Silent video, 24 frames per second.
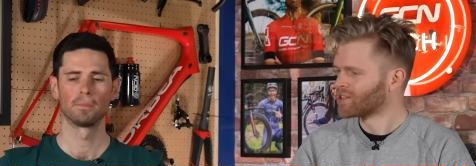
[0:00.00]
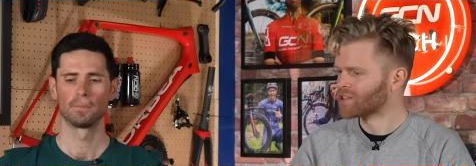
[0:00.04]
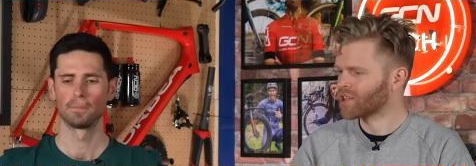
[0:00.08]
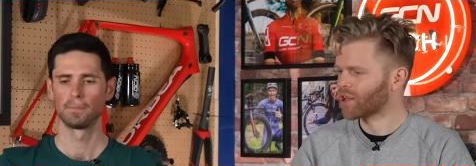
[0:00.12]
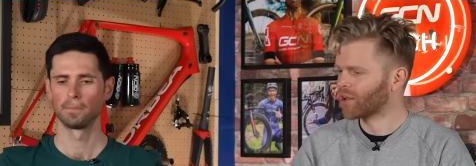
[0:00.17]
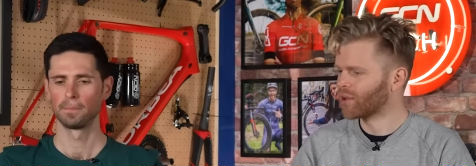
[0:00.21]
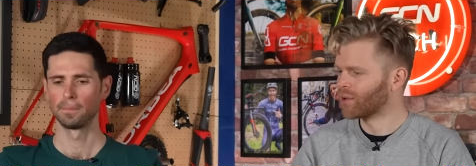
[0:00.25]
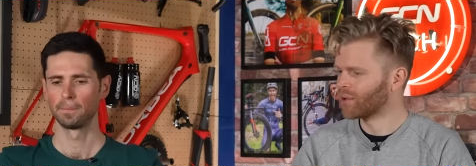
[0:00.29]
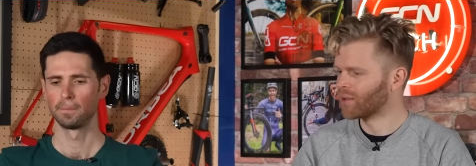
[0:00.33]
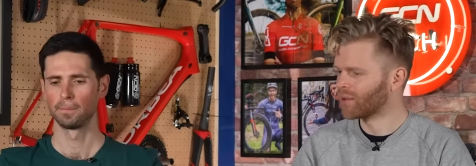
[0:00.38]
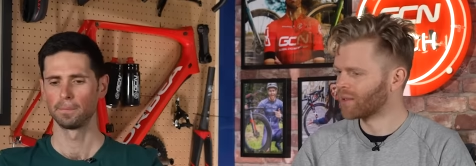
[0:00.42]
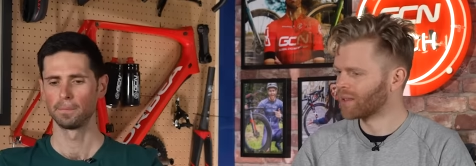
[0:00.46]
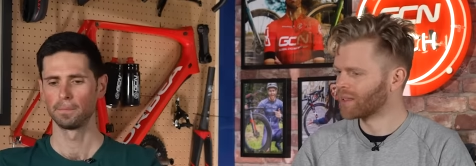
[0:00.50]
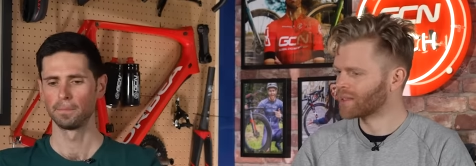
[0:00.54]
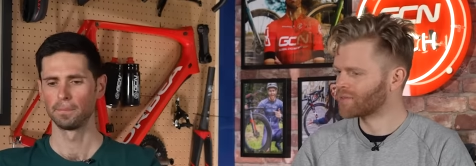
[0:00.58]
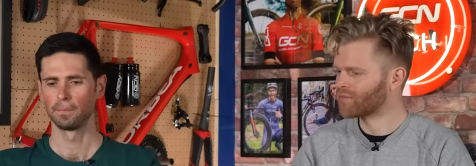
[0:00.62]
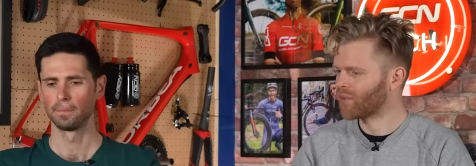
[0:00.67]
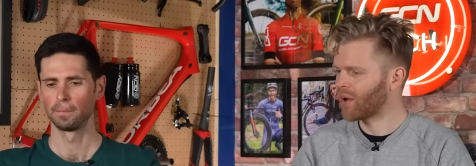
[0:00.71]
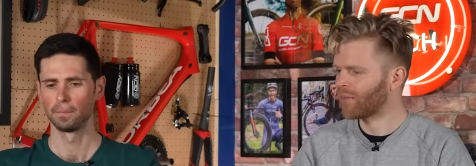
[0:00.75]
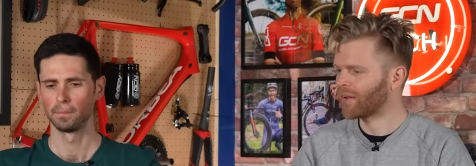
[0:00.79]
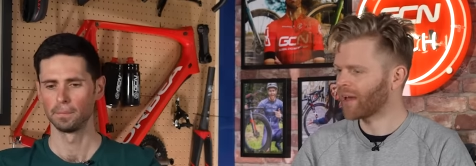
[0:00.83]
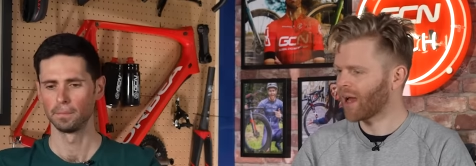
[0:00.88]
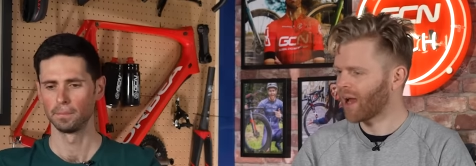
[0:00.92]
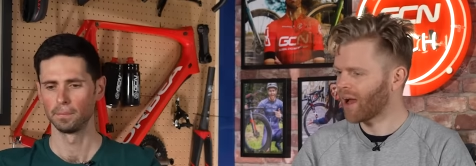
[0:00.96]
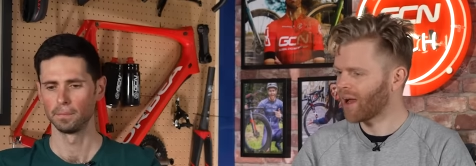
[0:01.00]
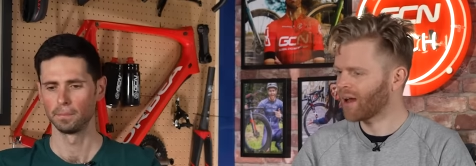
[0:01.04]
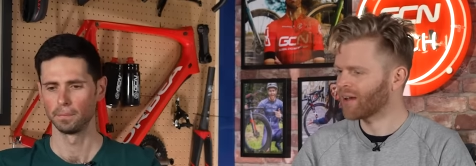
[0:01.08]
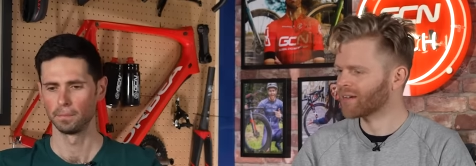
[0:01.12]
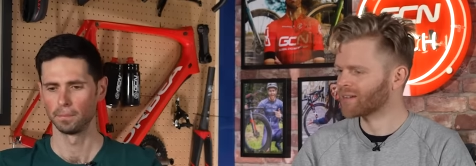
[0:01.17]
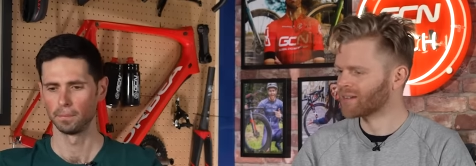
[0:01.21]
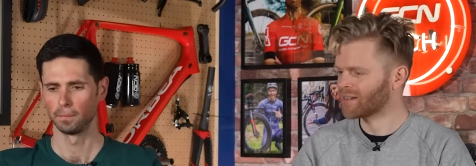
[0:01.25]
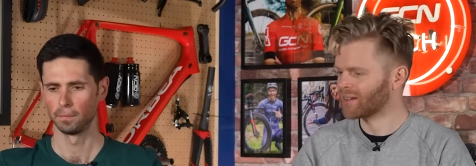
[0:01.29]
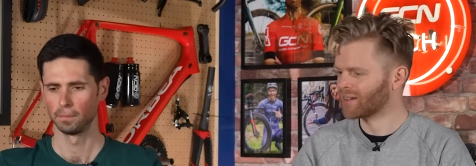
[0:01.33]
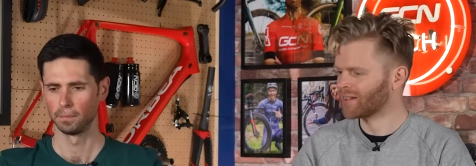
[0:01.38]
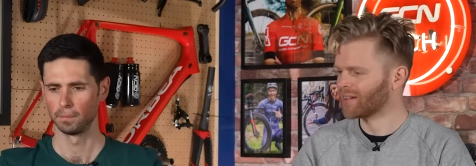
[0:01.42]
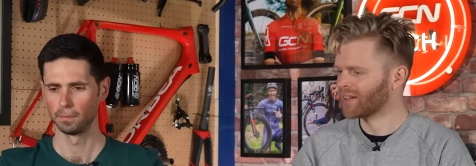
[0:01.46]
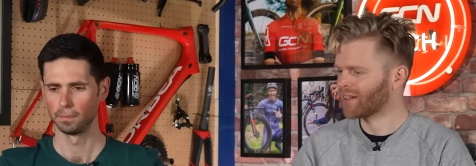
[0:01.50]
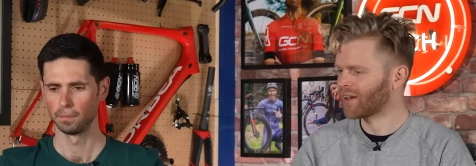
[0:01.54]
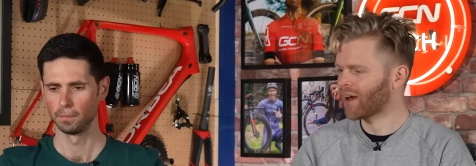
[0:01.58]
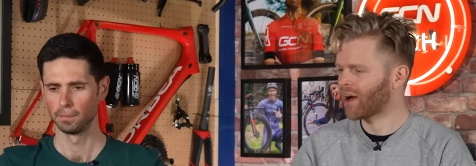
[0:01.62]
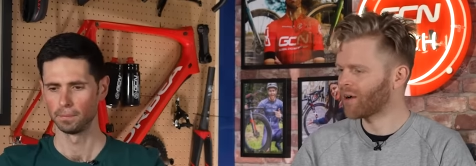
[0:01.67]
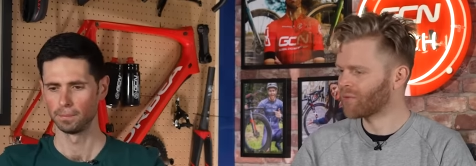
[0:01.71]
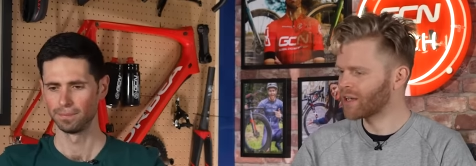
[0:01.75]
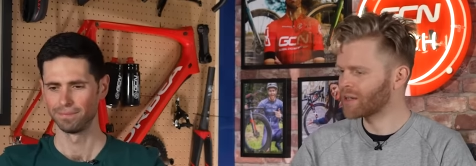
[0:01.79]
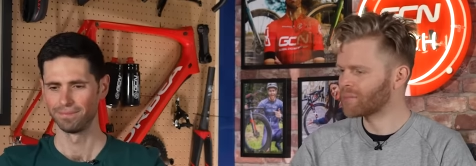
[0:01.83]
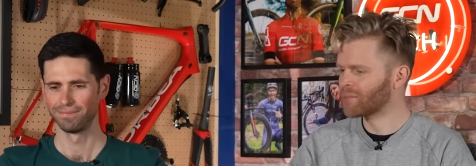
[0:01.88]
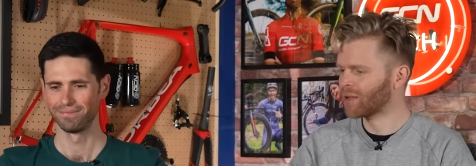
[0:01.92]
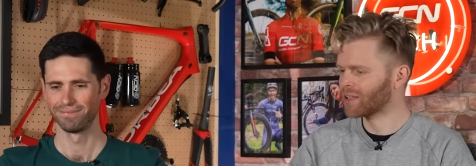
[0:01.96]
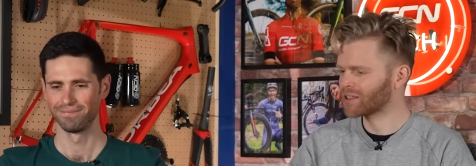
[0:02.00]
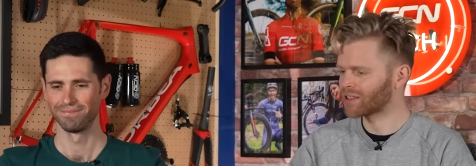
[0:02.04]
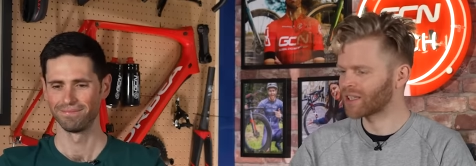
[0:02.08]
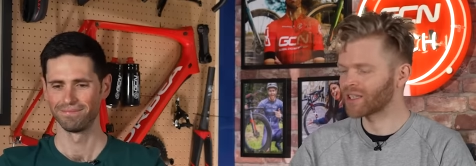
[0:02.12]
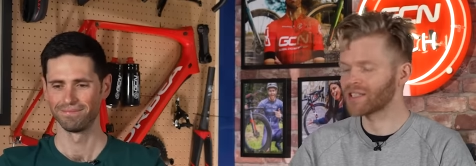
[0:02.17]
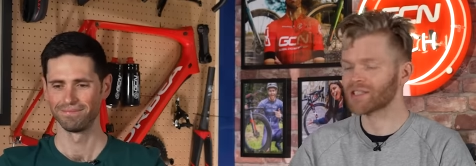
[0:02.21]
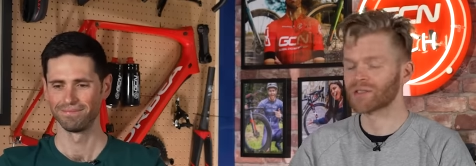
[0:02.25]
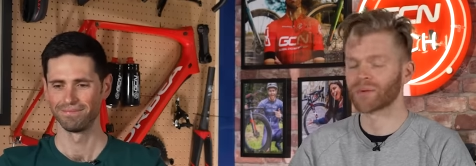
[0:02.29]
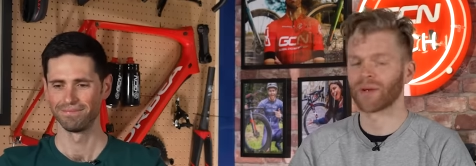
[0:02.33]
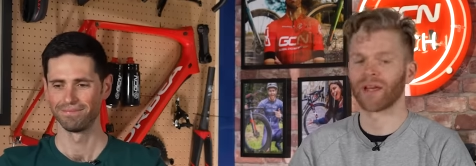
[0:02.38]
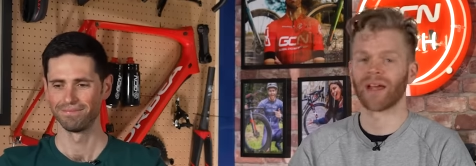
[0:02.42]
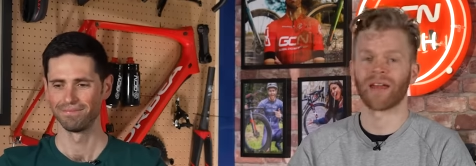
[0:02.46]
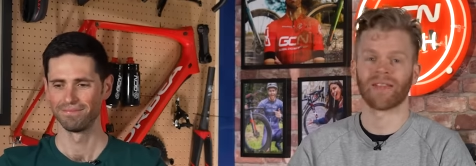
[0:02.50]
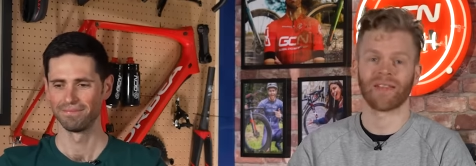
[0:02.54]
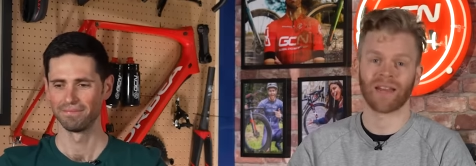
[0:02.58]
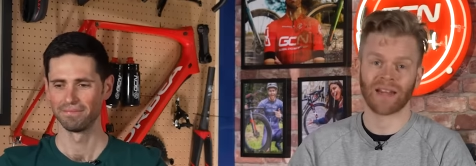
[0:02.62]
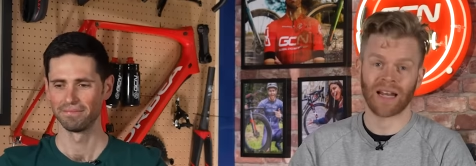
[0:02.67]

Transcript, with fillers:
Speaker 1: So it's very hard. You can't read much into it.